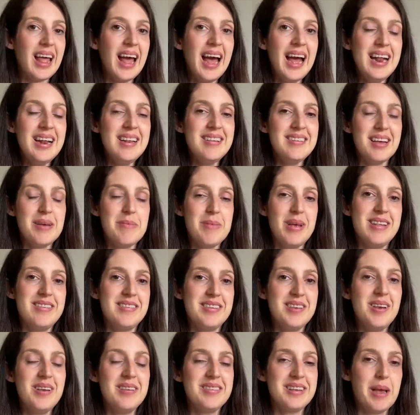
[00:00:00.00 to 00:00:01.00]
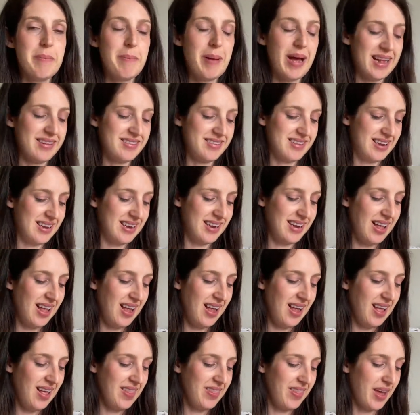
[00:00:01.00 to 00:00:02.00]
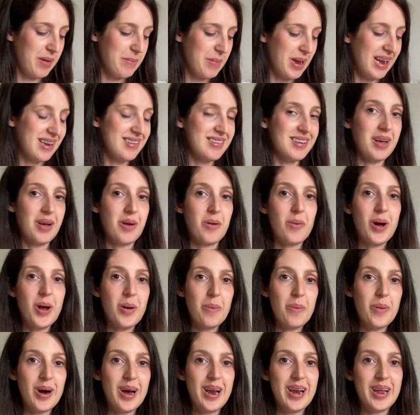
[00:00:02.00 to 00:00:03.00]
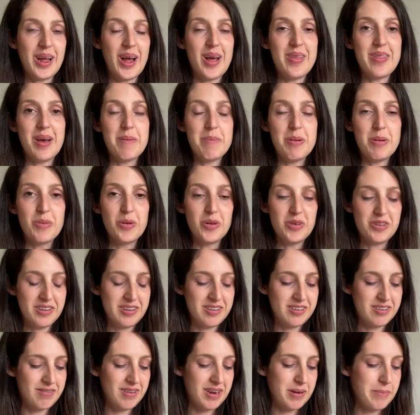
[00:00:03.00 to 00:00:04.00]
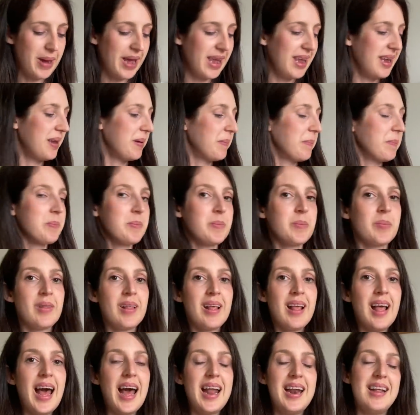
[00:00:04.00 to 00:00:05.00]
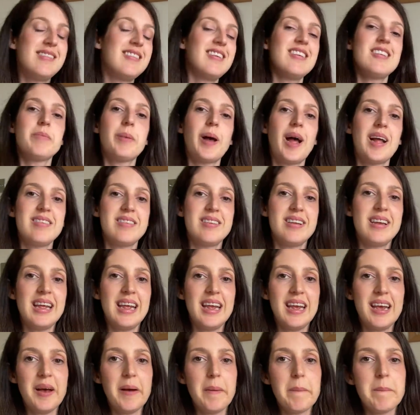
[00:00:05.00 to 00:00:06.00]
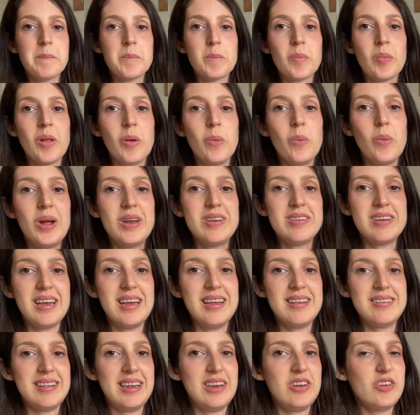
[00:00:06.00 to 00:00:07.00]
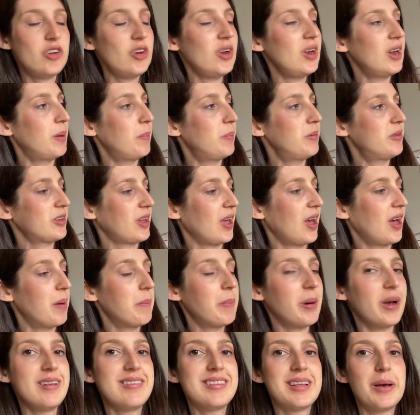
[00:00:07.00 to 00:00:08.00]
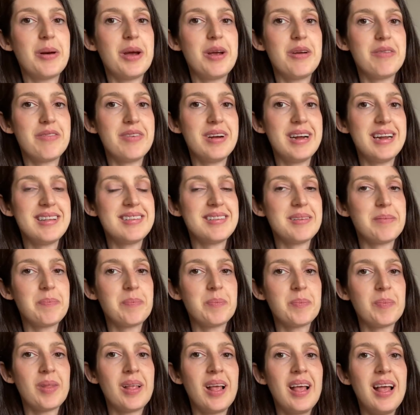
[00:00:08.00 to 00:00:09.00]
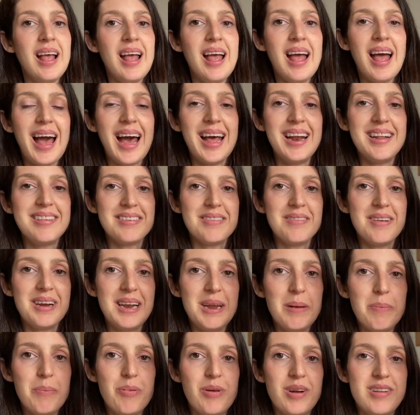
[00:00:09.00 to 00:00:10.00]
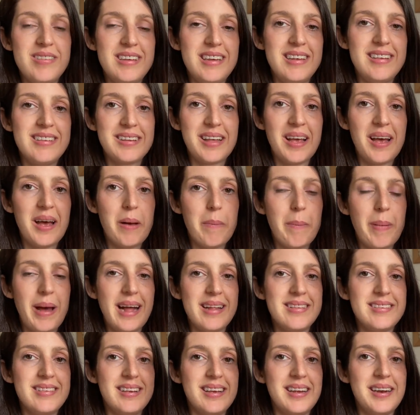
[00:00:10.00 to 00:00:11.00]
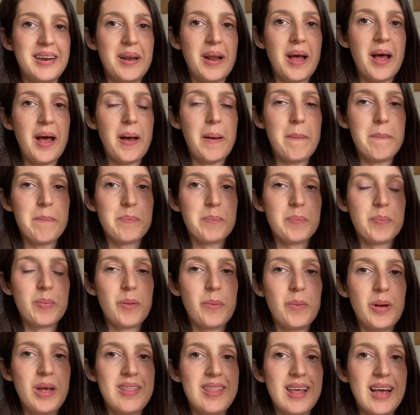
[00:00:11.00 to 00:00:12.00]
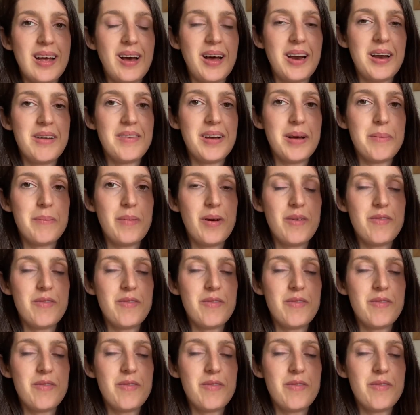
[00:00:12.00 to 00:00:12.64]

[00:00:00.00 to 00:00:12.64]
and um, it's using a pattern that I made uh, quite a while ago that I've been wanting to remake and it's this pattern here which is the tulip skirt by Sew Over It and it's a really pretty skirt pattern um, with a kind of um,